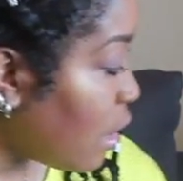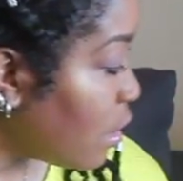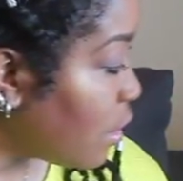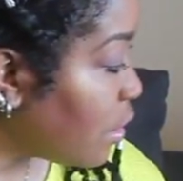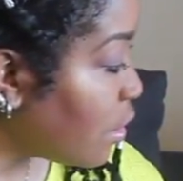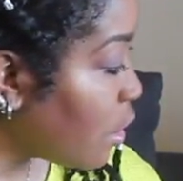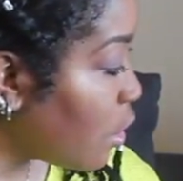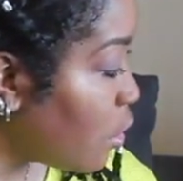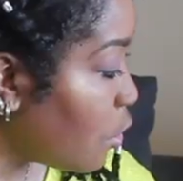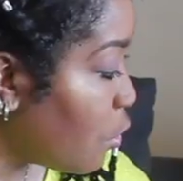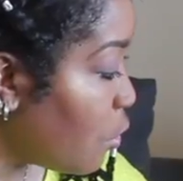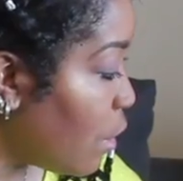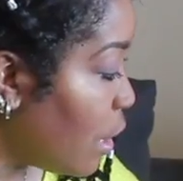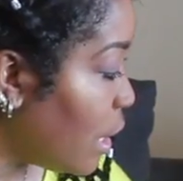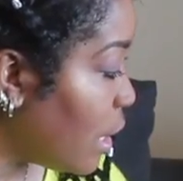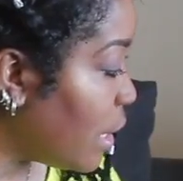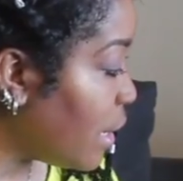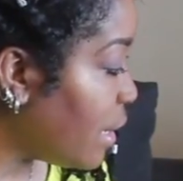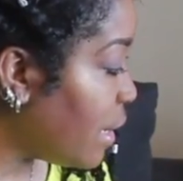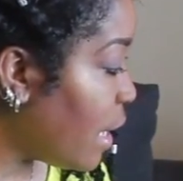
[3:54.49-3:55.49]

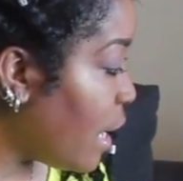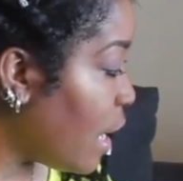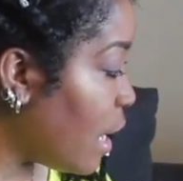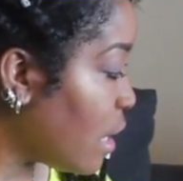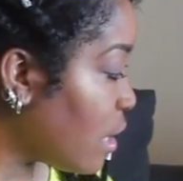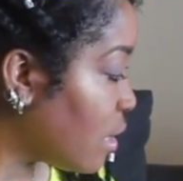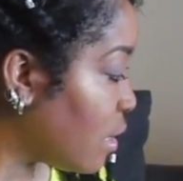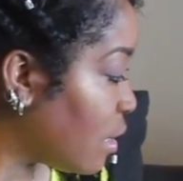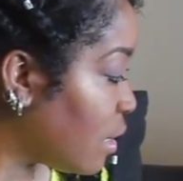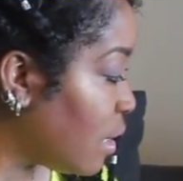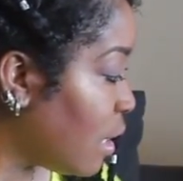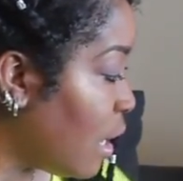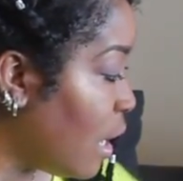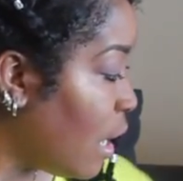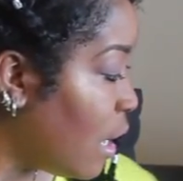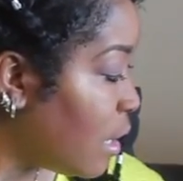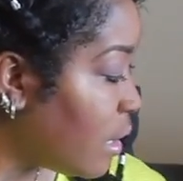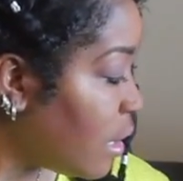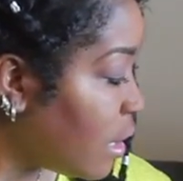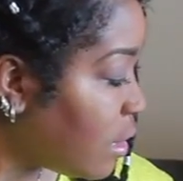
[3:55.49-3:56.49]
So next
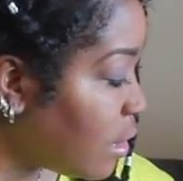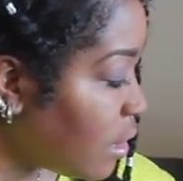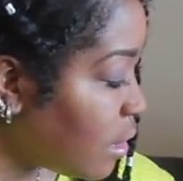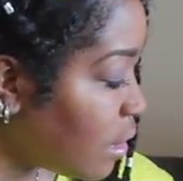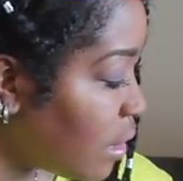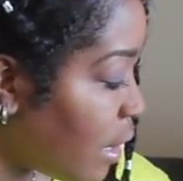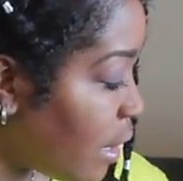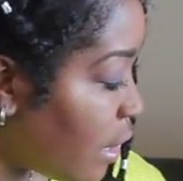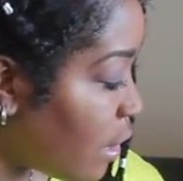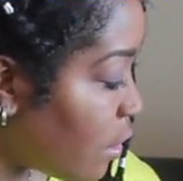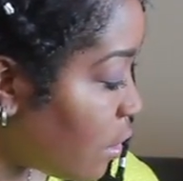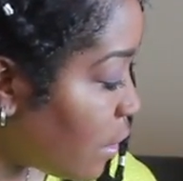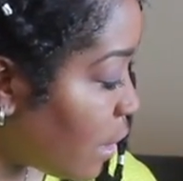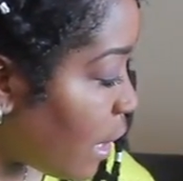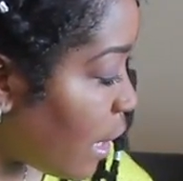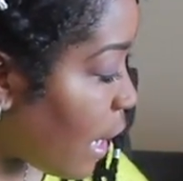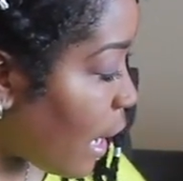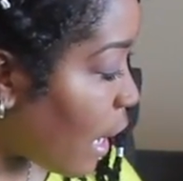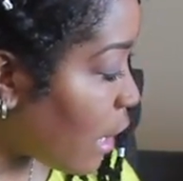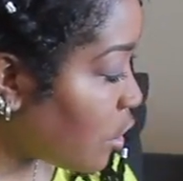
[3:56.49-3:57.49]
this is a heel
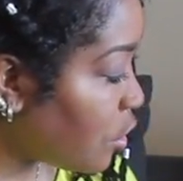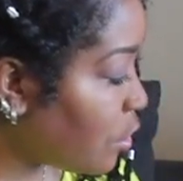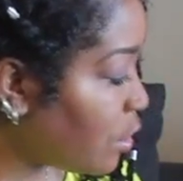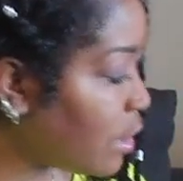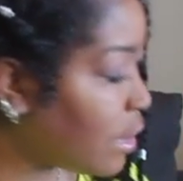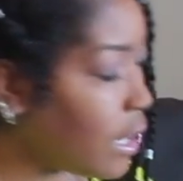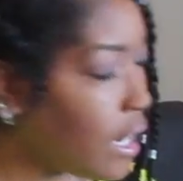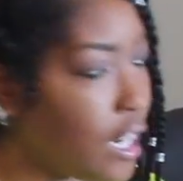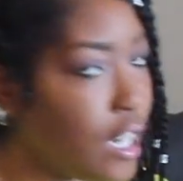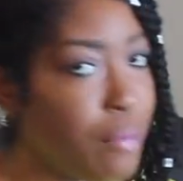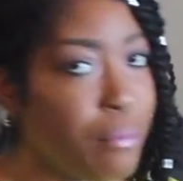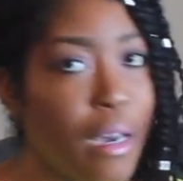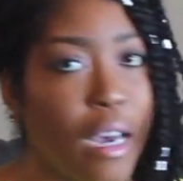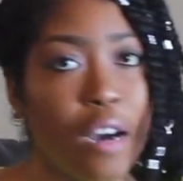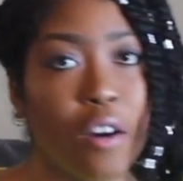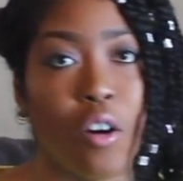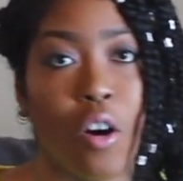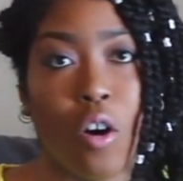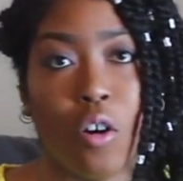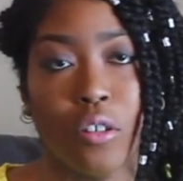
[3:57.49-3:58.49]
that actually came
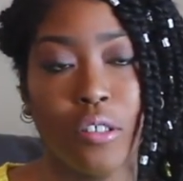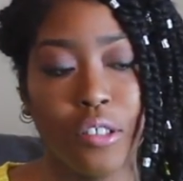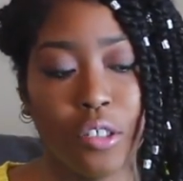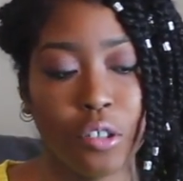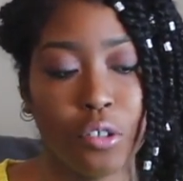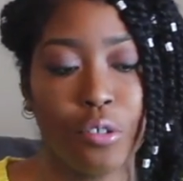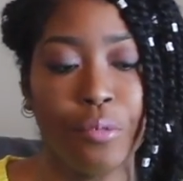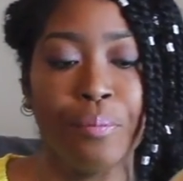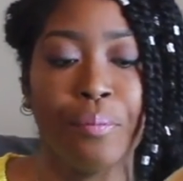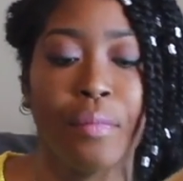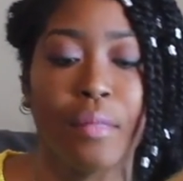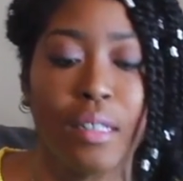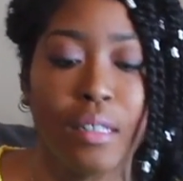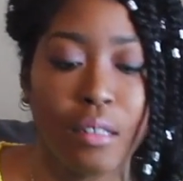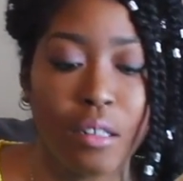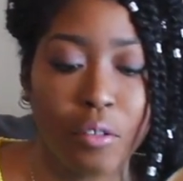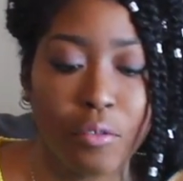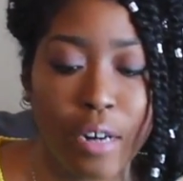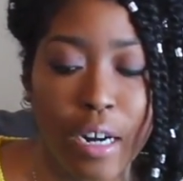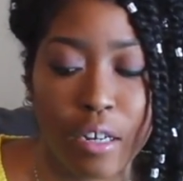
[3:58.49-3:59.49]
out also
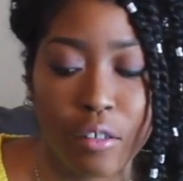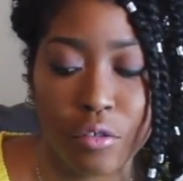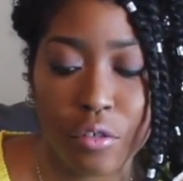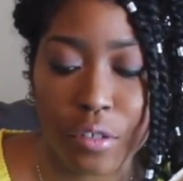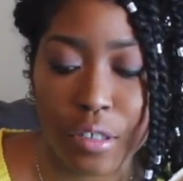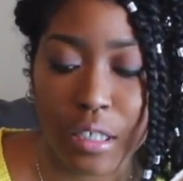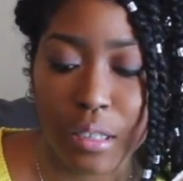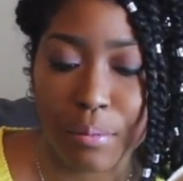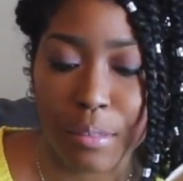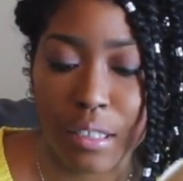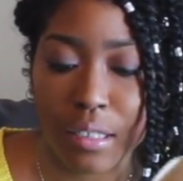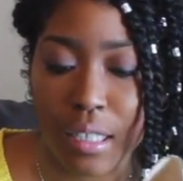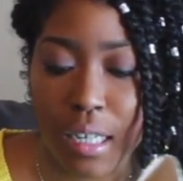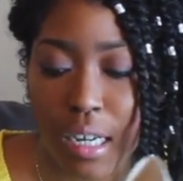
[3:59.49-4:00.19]
around Christmas